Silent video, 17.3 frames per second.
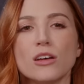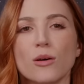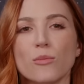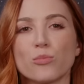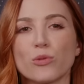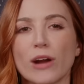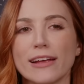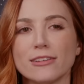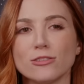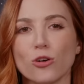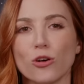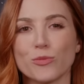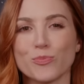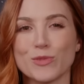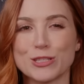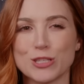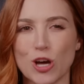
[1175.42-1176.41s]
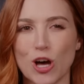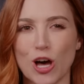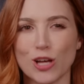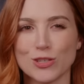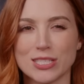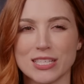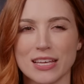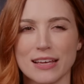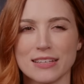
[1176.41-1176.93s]
Bright Lord
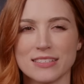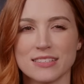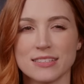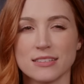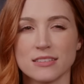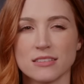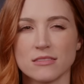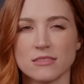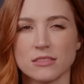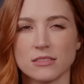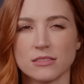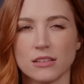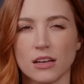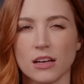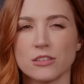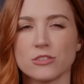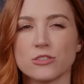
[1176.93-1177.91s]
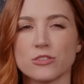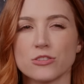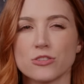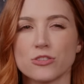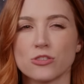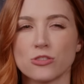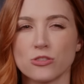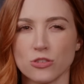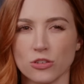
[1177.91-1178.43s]
Michels says,
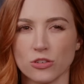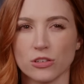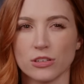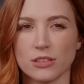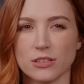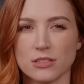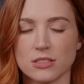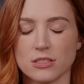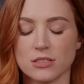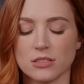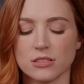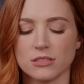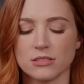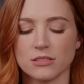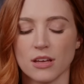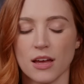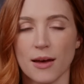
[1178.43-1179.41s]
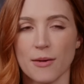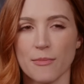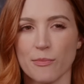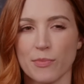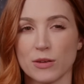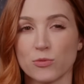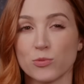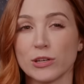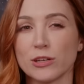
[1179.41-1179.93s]
understood.
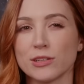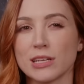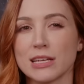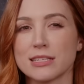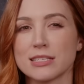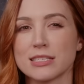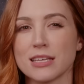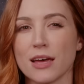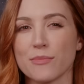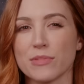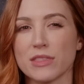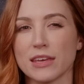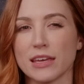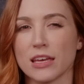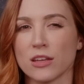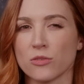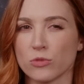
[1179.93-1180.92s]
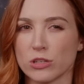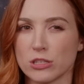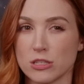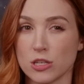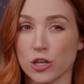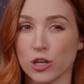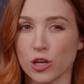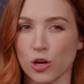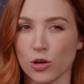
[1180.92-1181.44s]
but we'll need something in
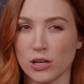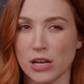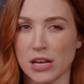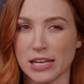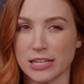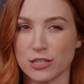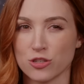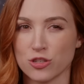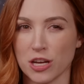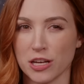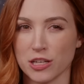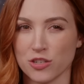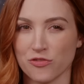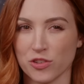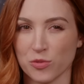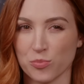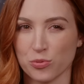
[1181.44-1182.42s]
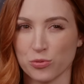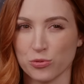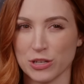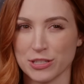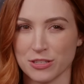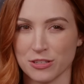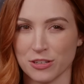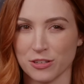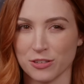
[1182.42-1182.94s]
return in exchange for the
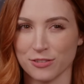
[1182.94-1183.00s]
prisoner.